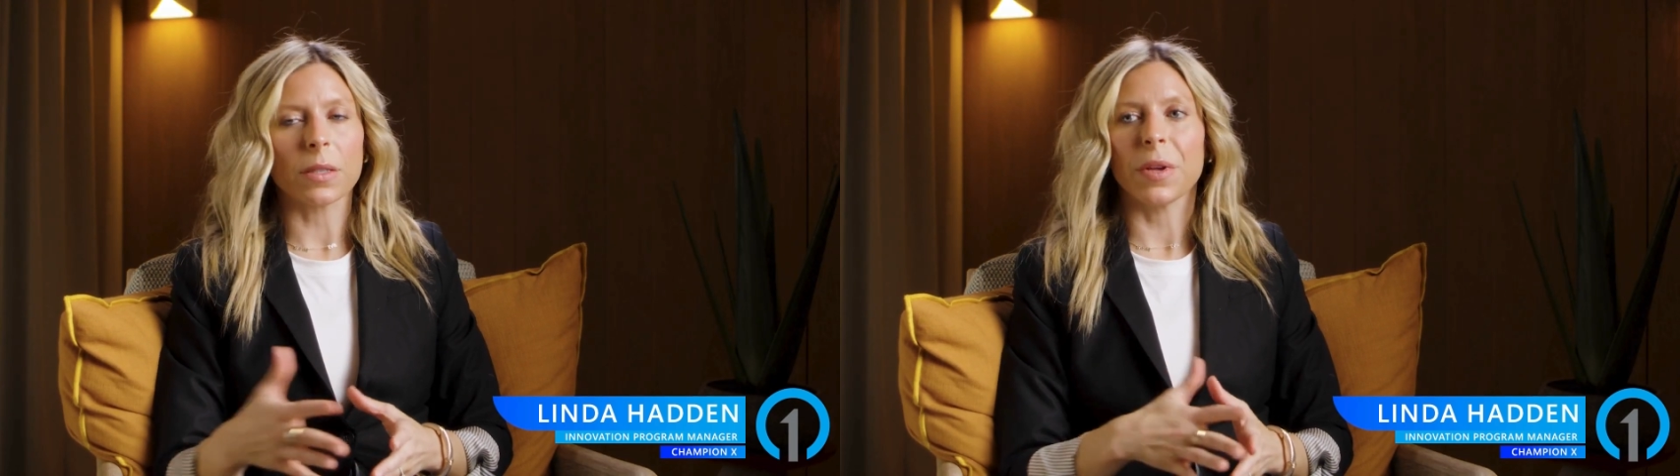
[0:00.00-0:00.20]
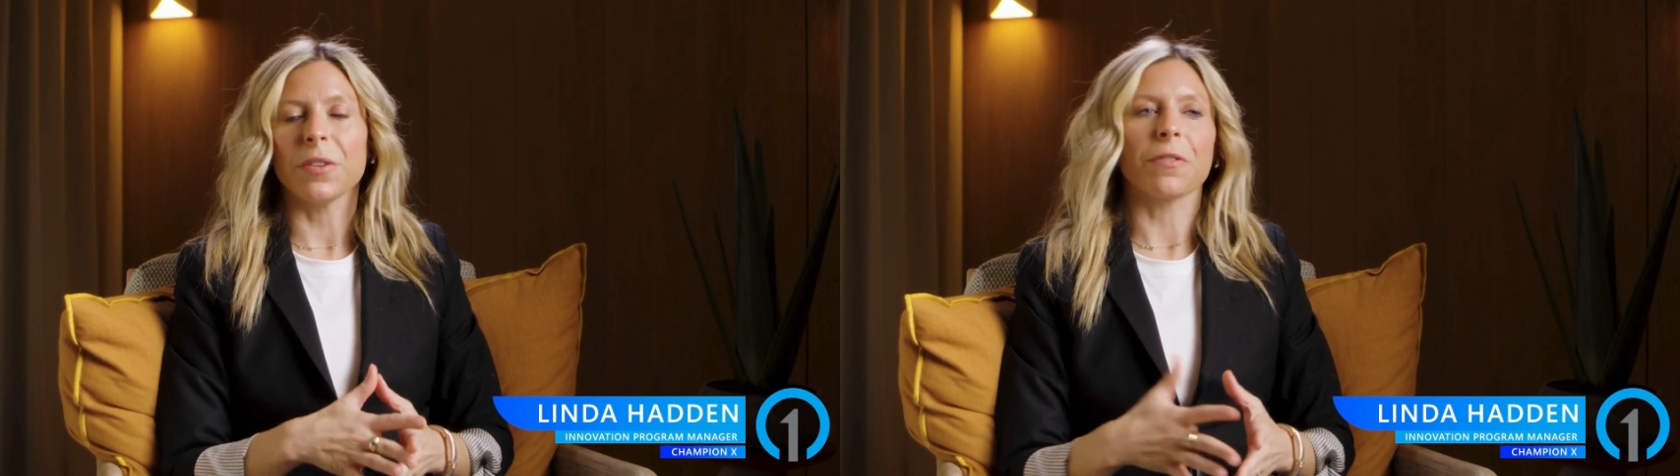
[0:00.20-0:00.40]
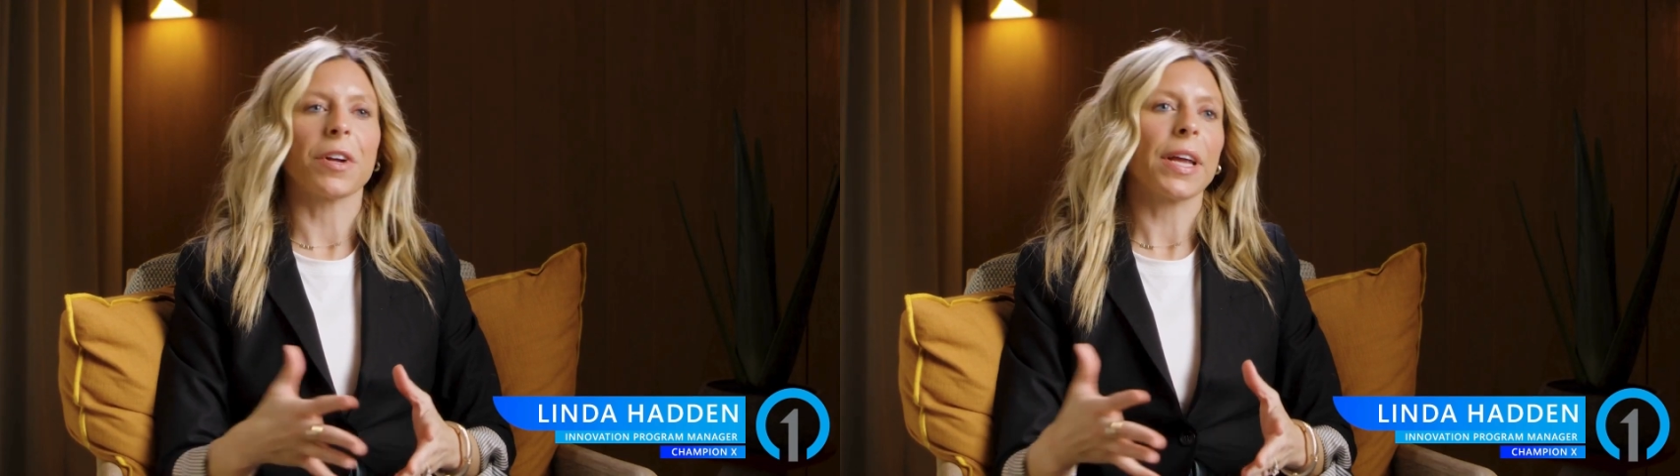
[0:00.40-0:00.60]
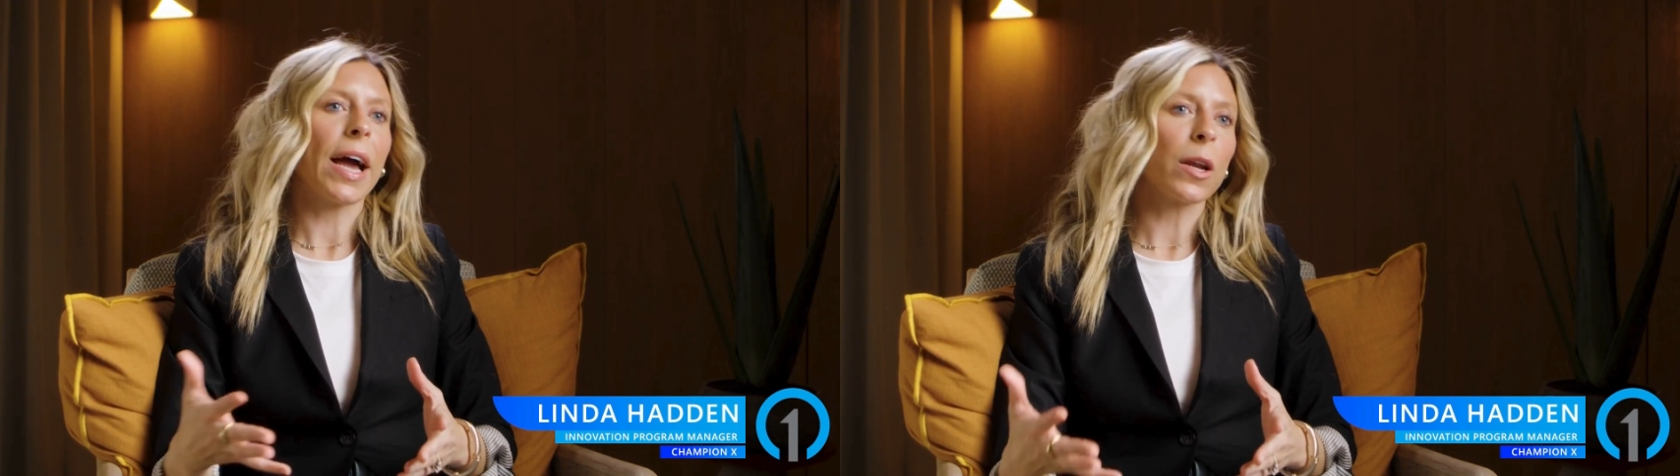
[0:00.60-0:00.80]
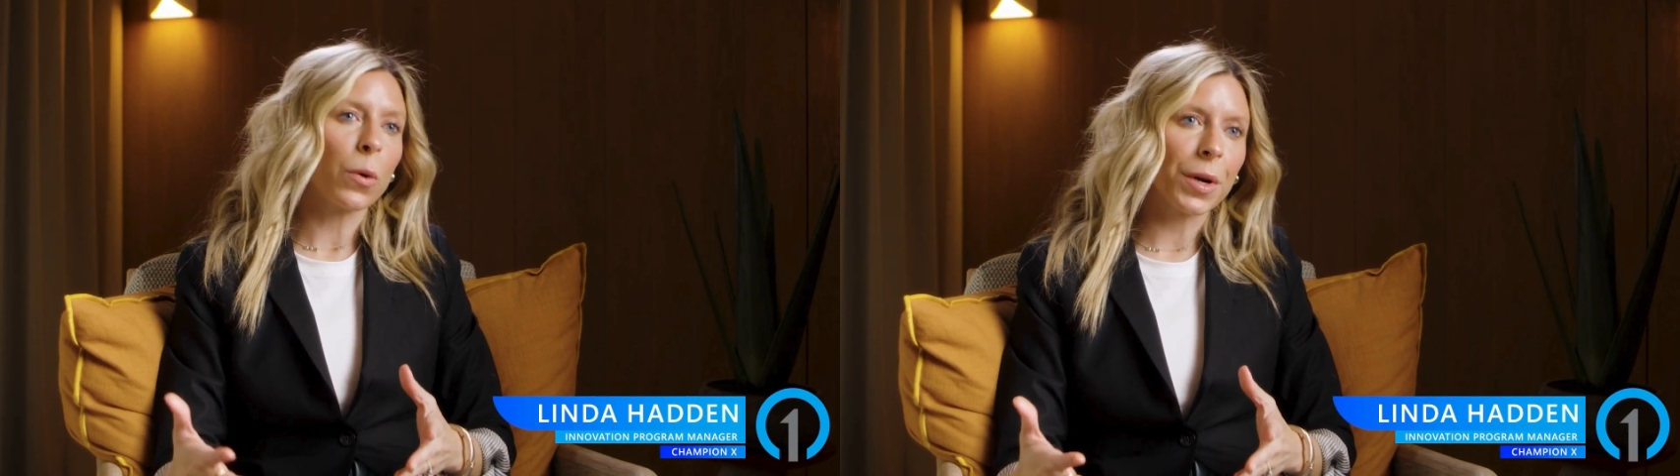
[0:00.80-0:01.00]
So we have different
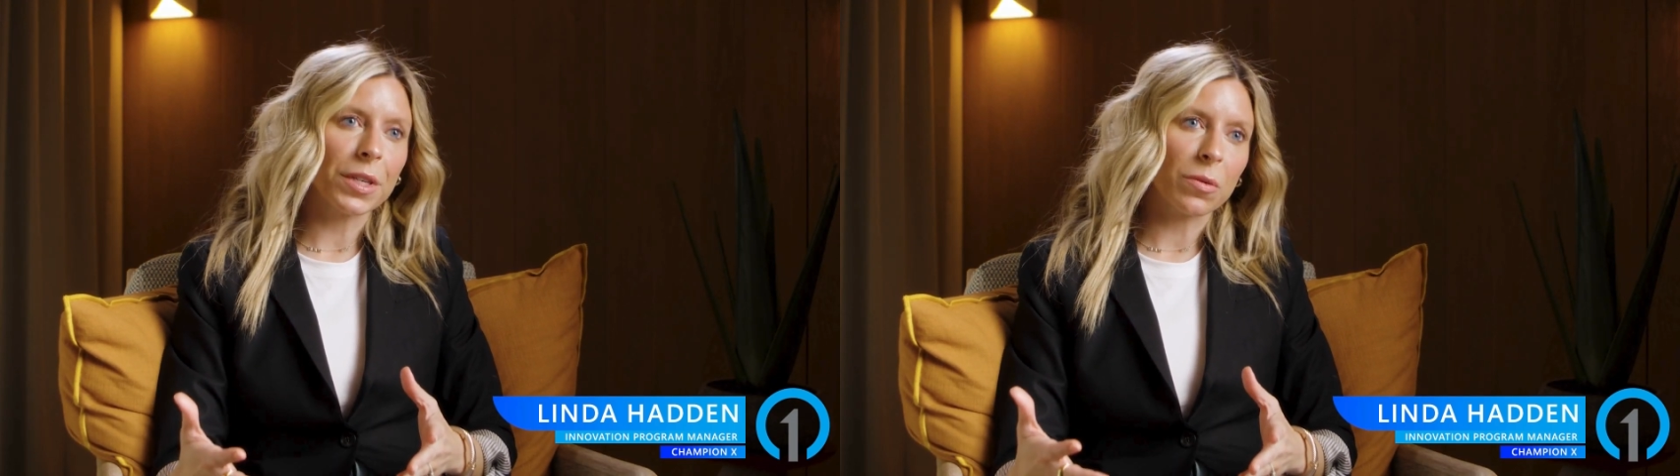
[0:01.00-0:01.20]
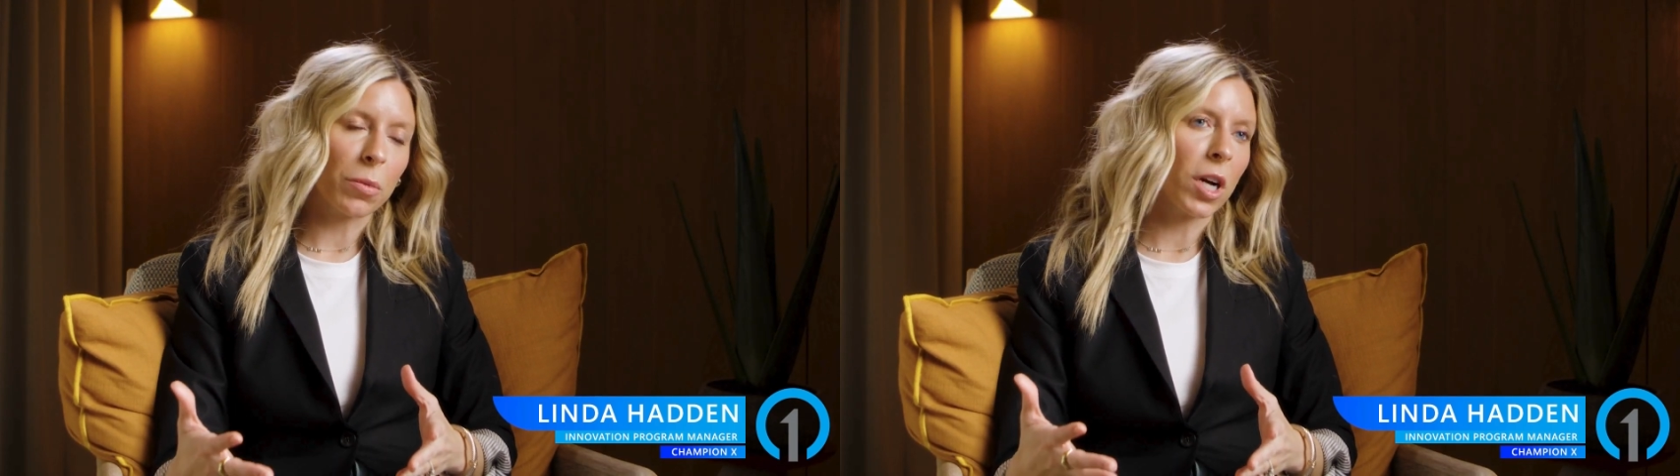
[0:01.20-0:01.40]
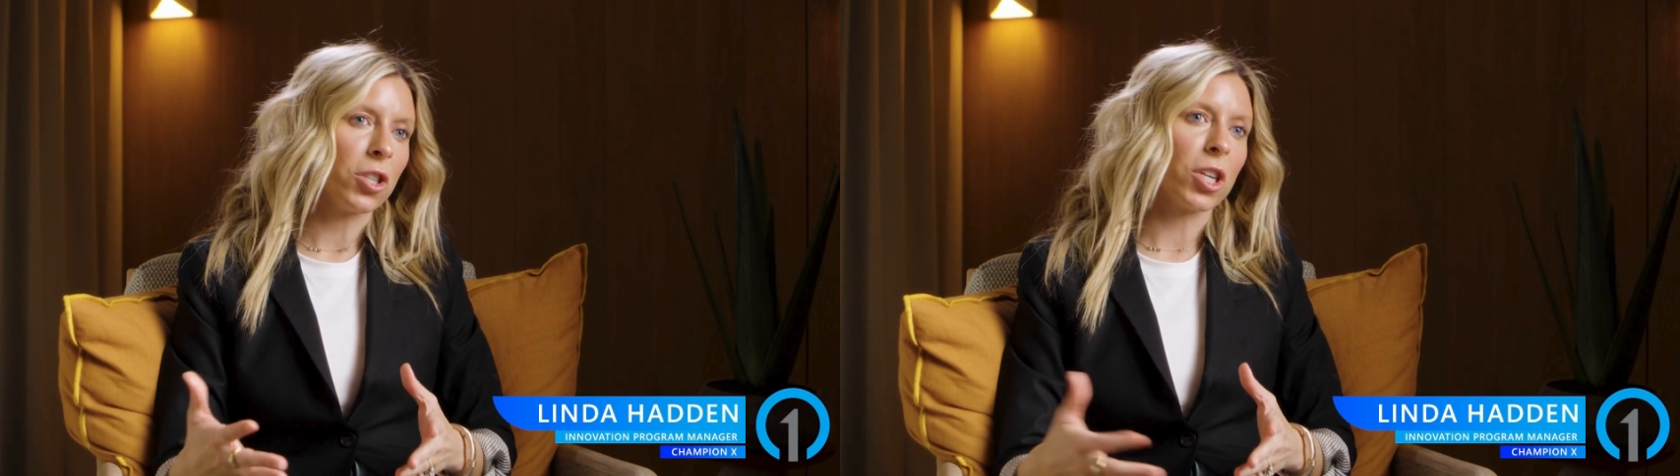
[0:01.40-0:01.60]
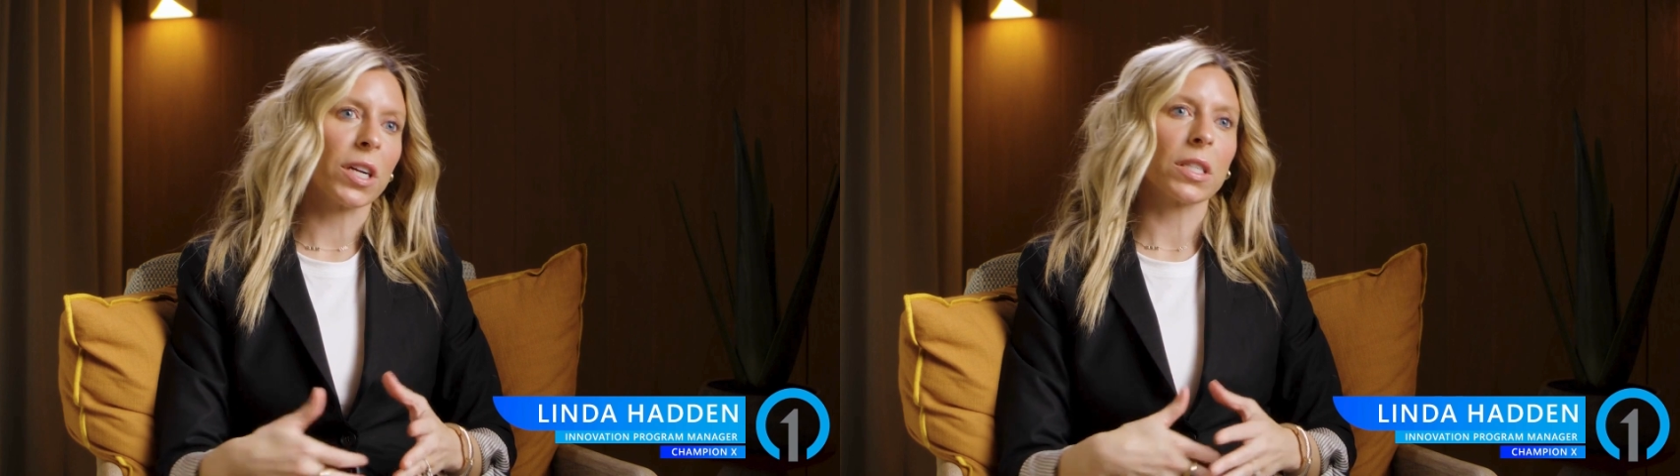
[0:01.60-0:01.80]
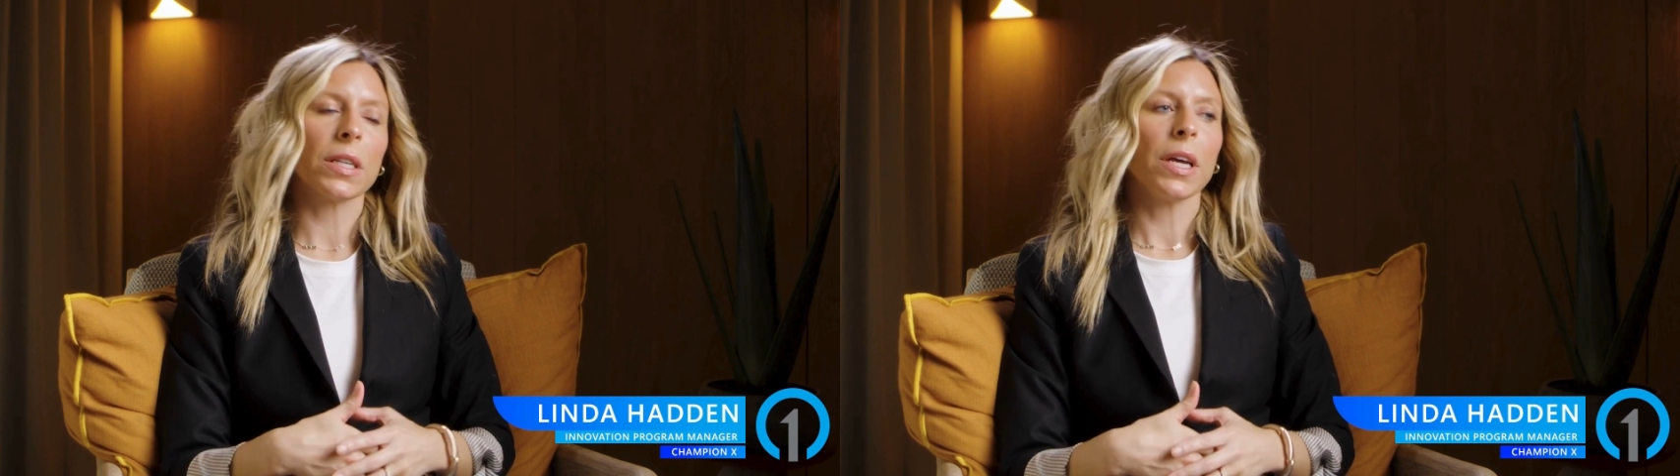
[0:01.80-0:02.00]
categories of
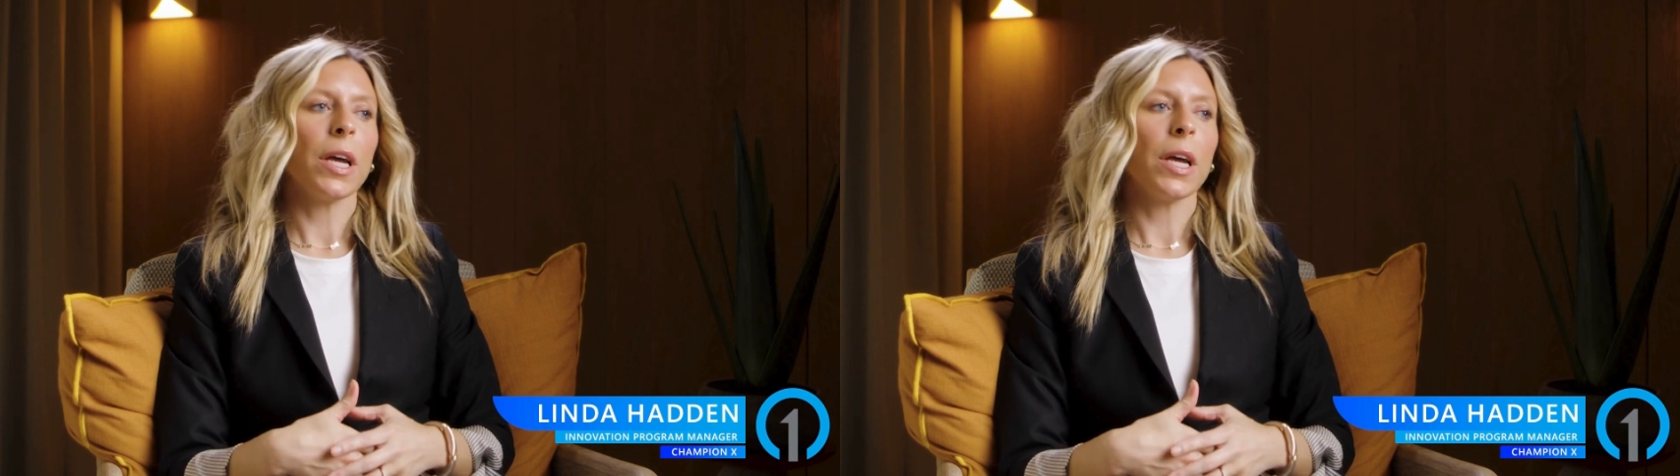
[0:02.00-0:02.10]
projects,